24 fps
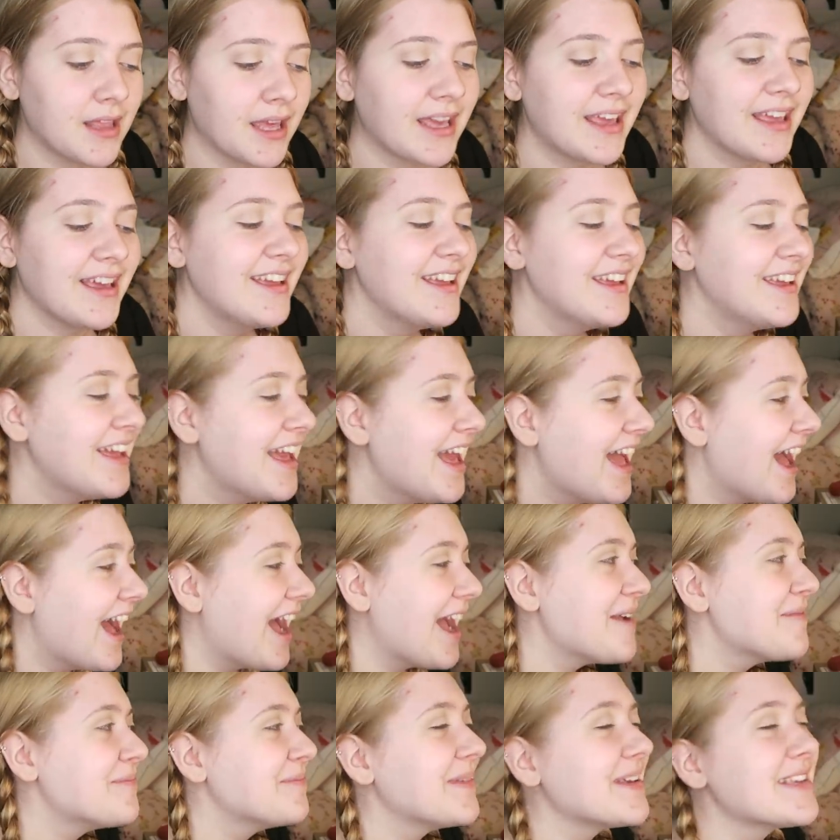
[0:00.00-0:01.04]
like
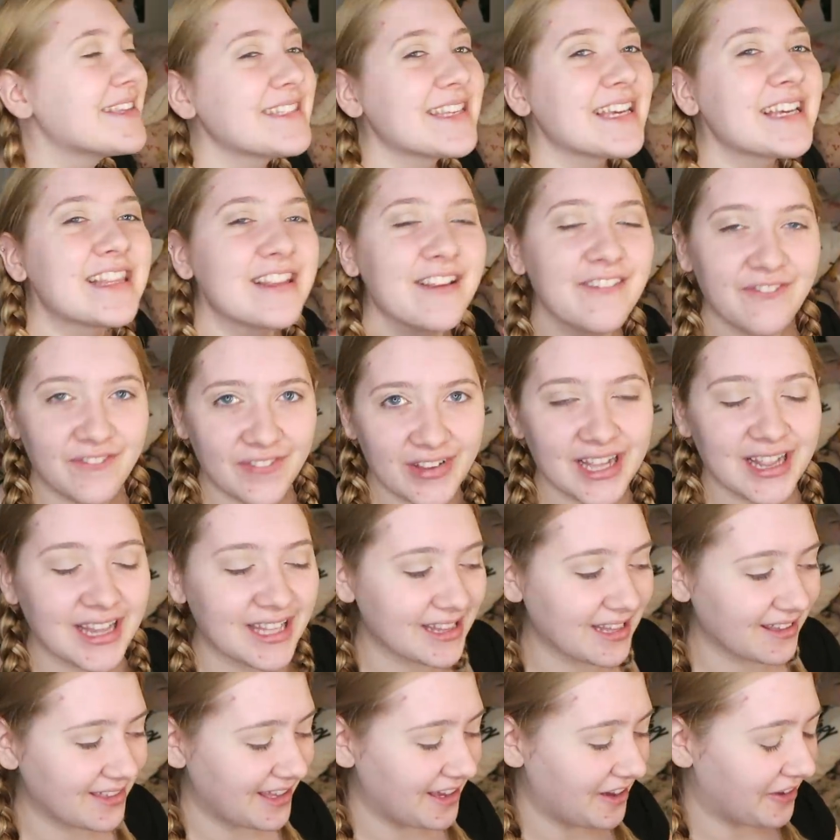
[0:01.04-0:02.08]
I miss like the
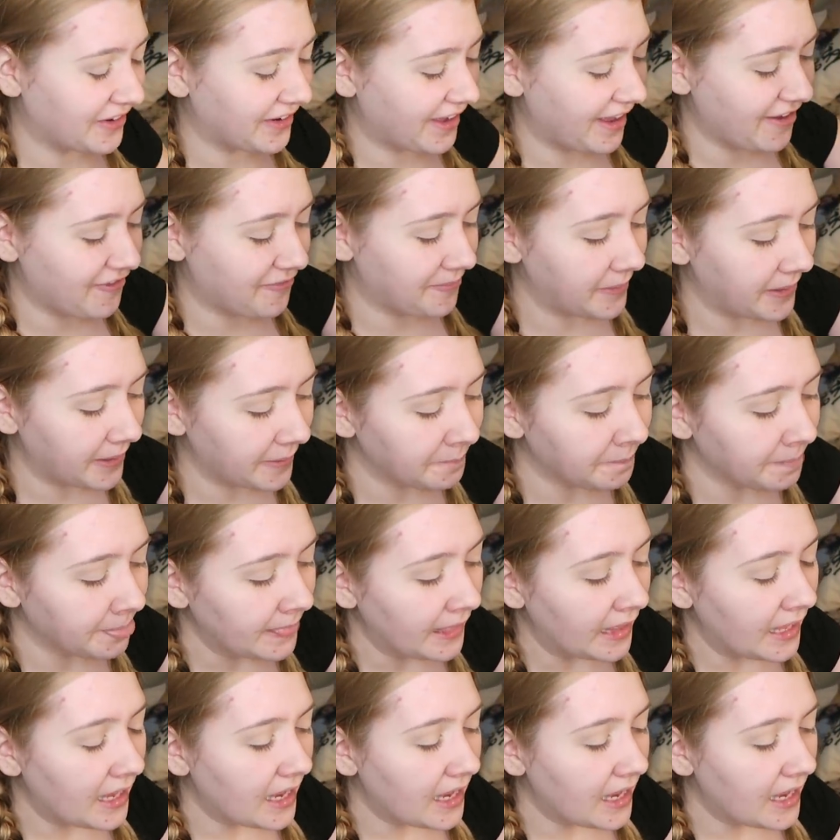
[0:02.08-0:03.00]
feeling that they all gave me